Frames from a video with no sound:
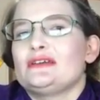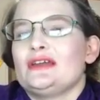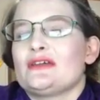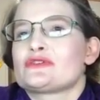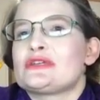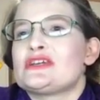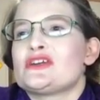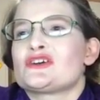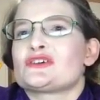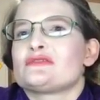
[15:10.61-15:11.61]
every
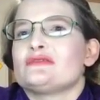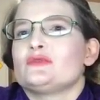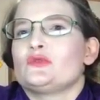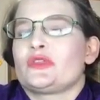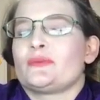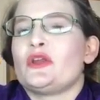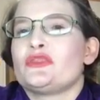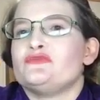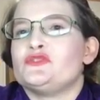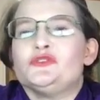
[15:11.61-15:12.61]
year the month
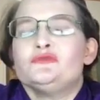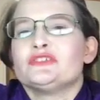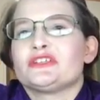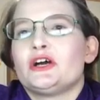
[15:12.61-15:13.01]
of June was